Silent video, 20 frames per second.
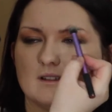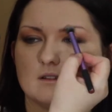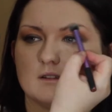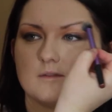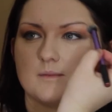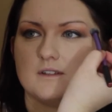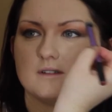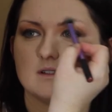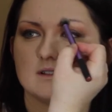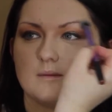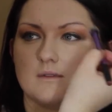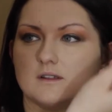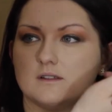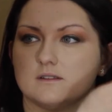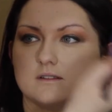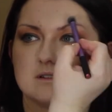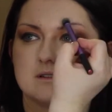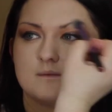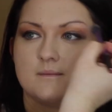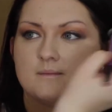blended and
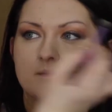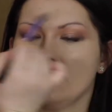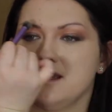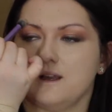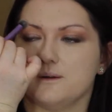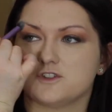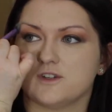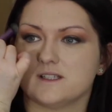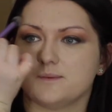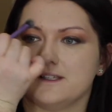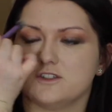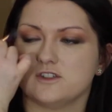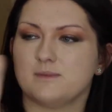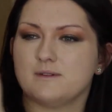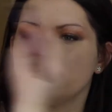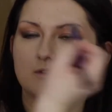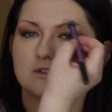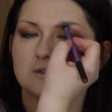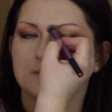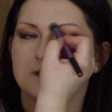there's no lines or anything.
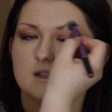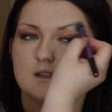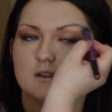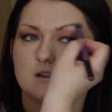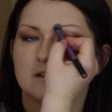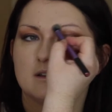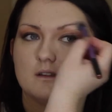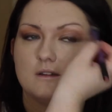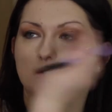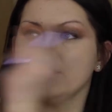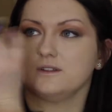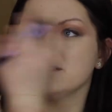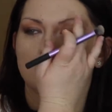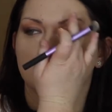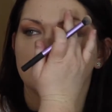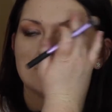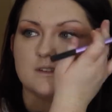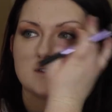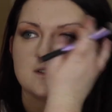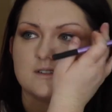And then I'm using
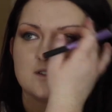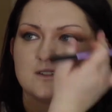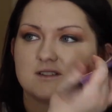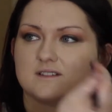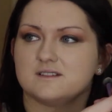some Lasting